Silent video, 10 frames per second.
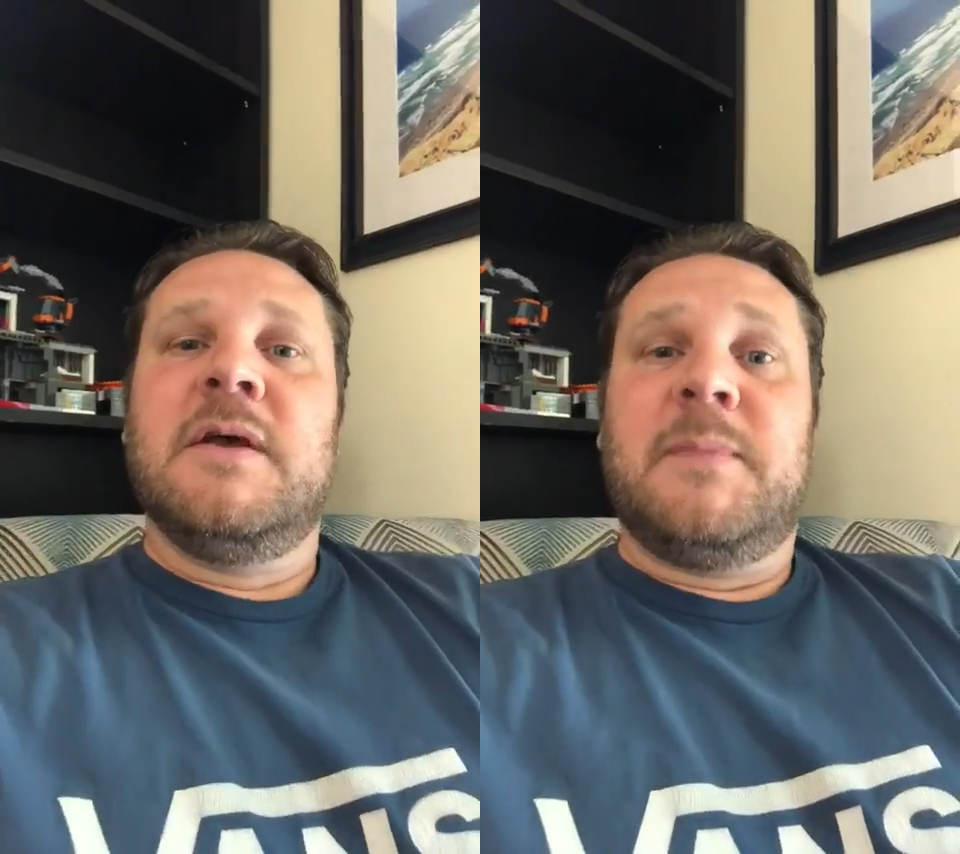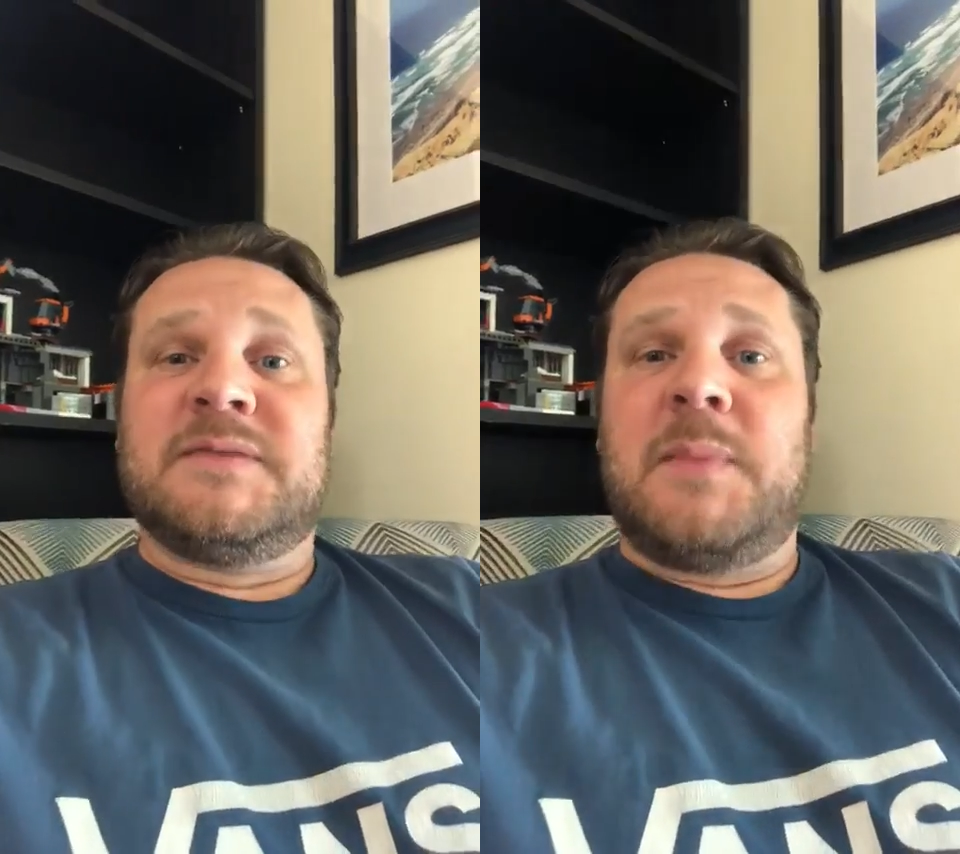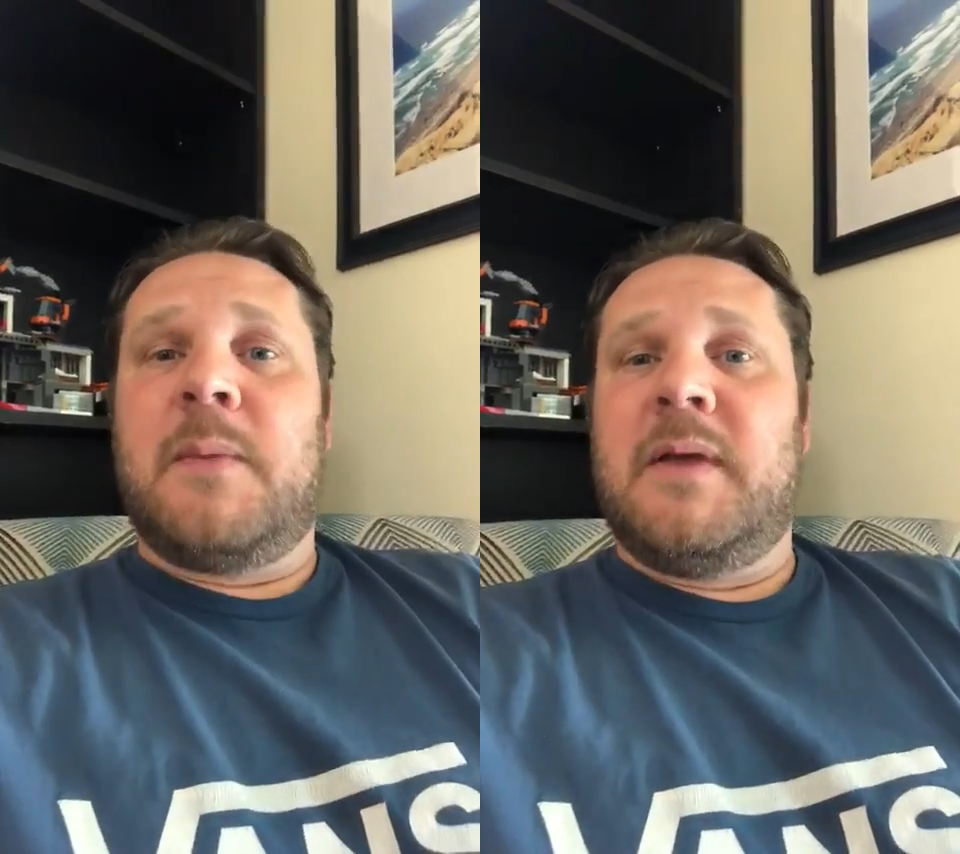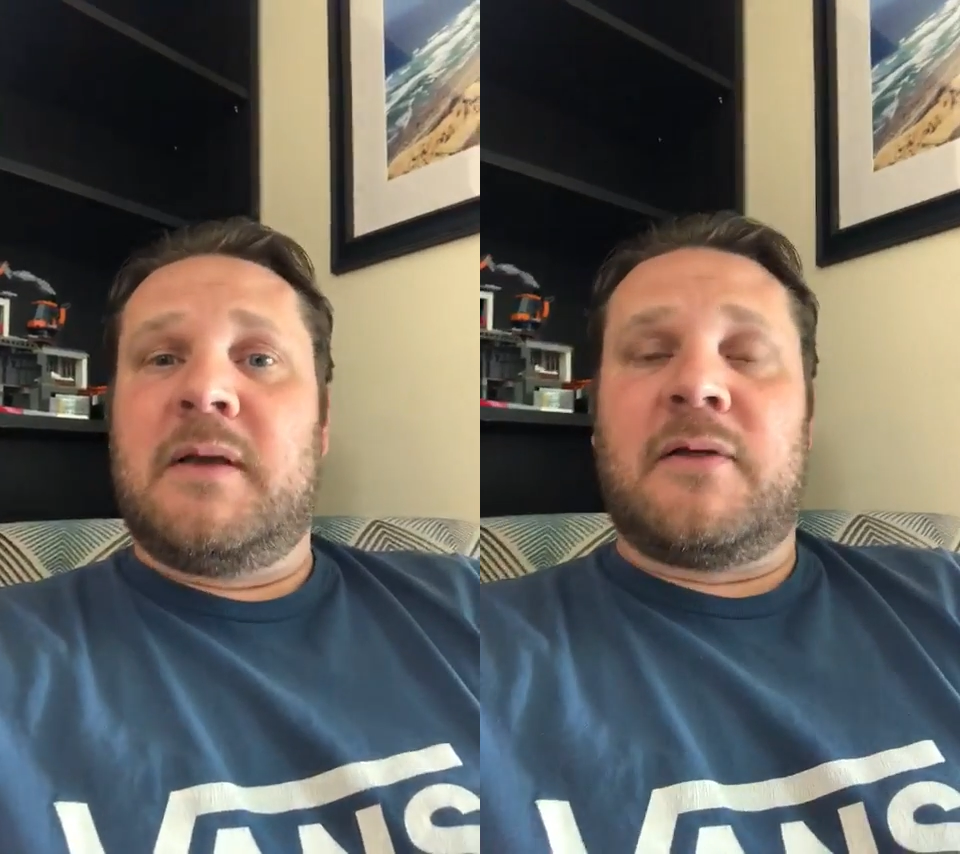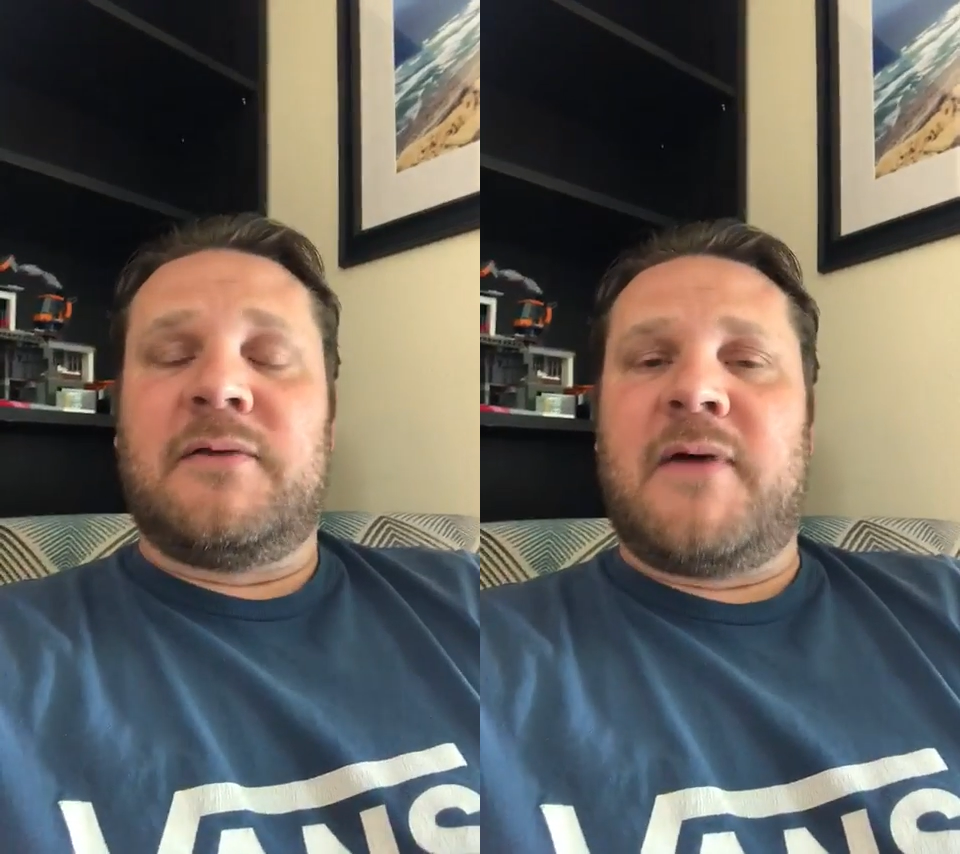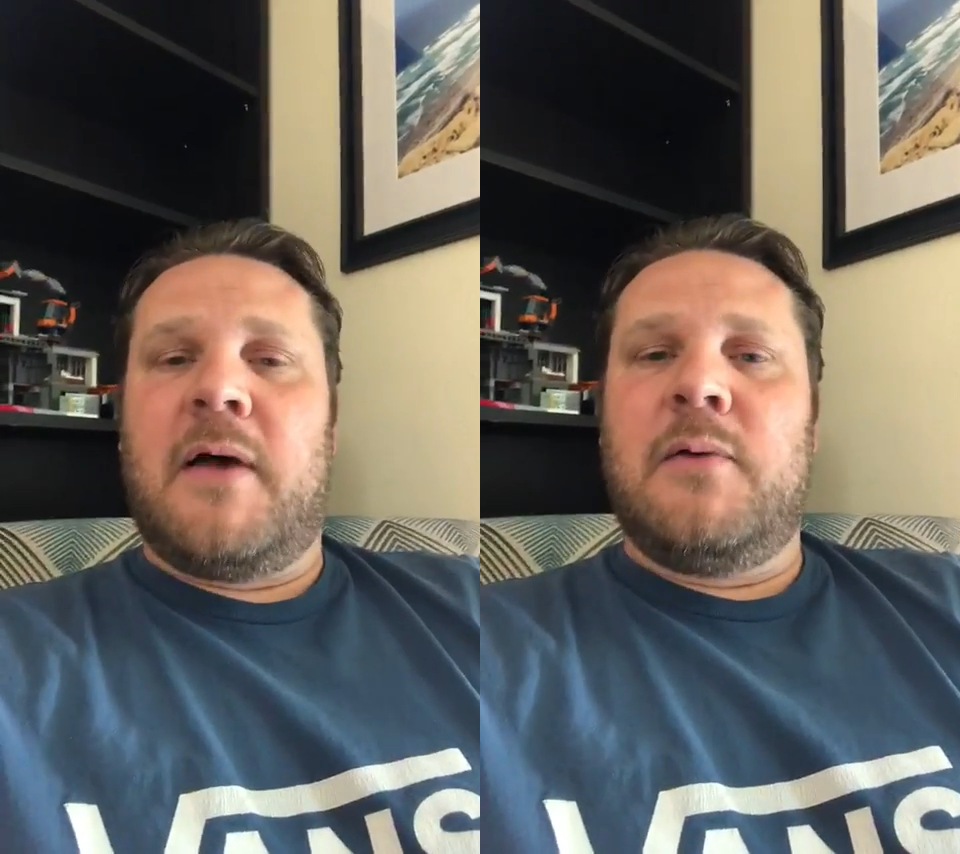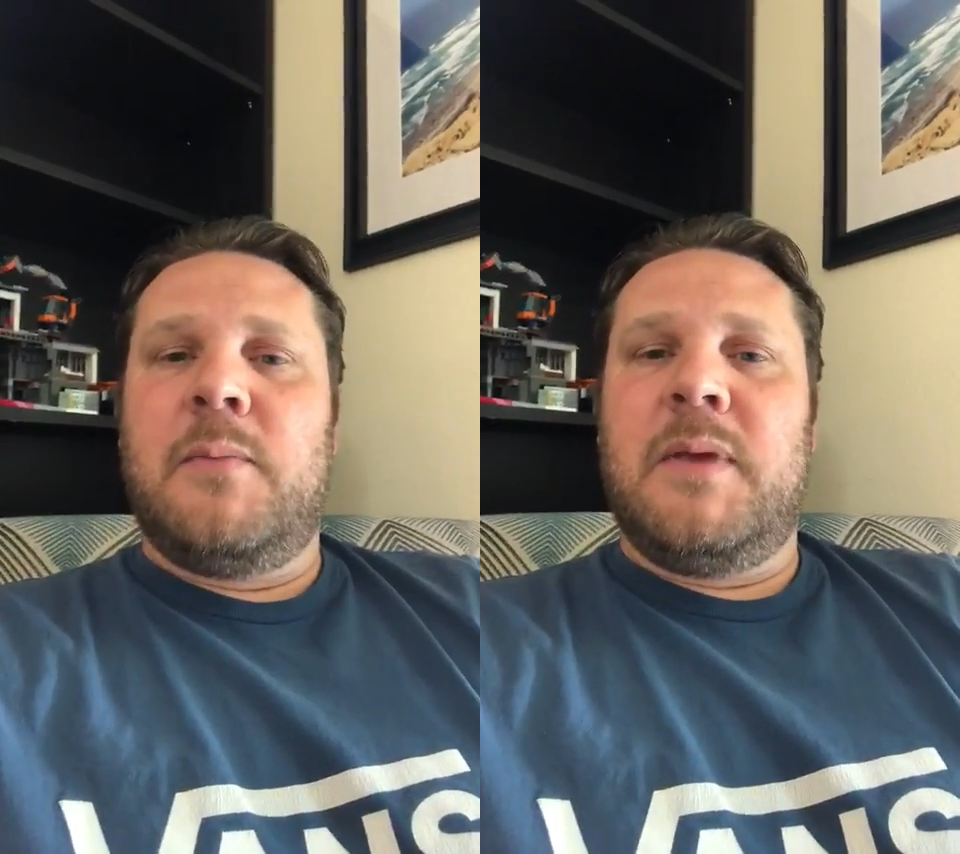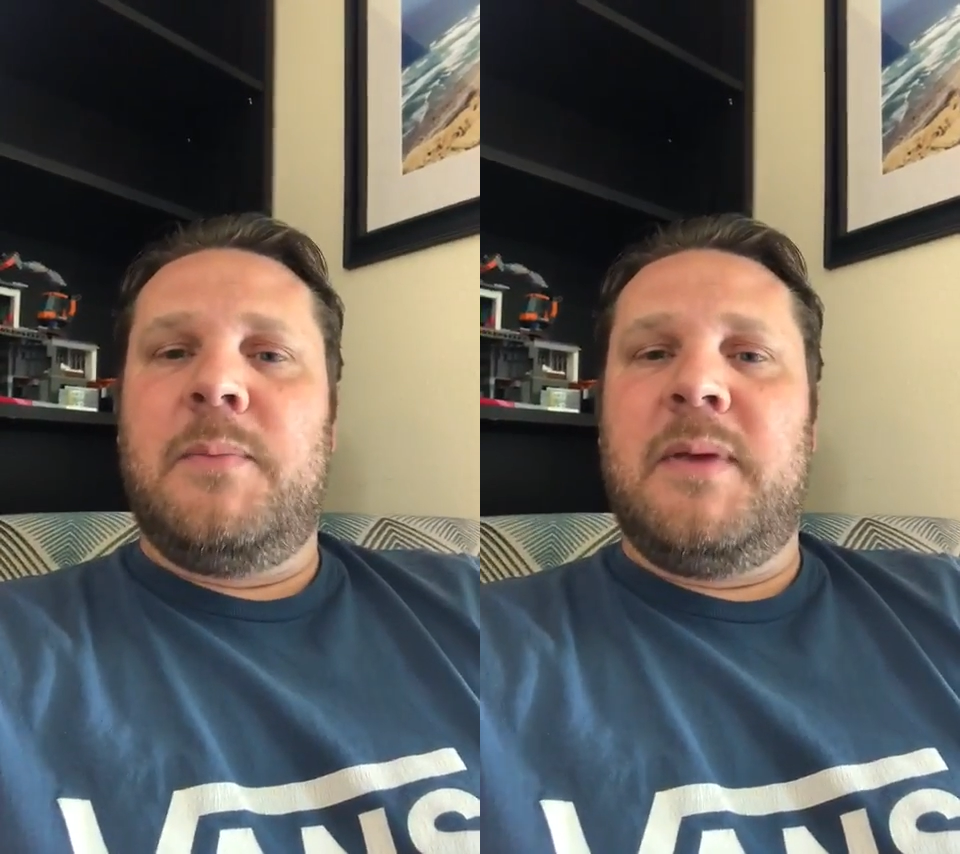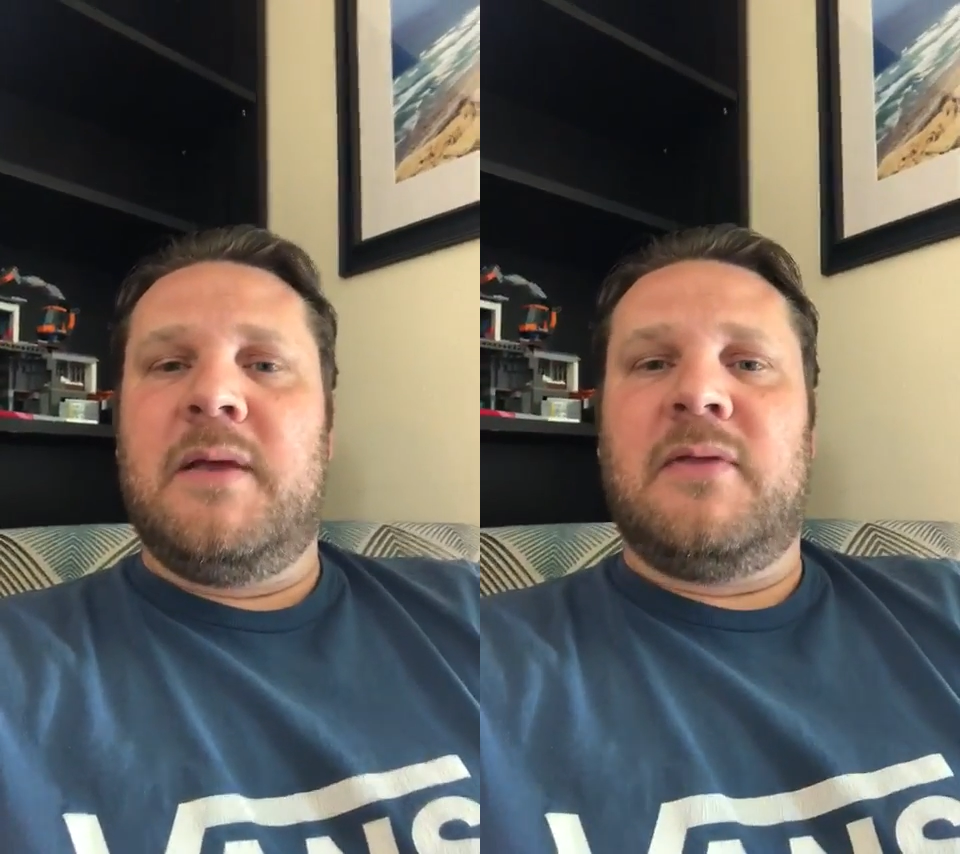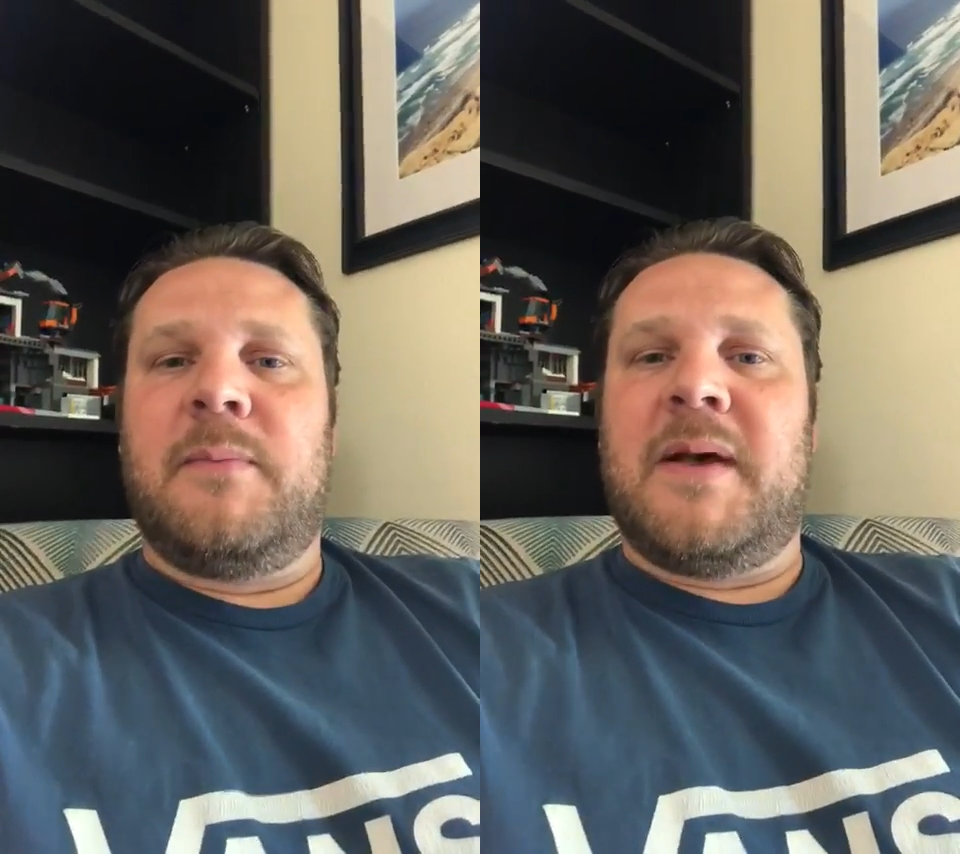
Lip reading: because maybe another value would be being the